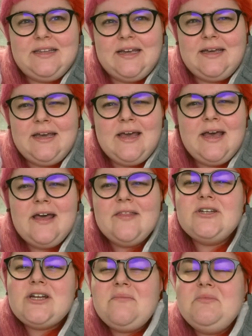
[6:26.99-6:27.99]
Like
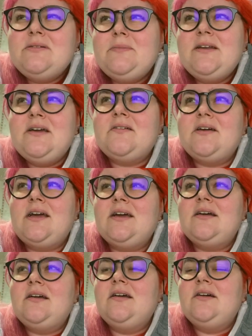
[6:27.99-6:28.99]
the shop has been going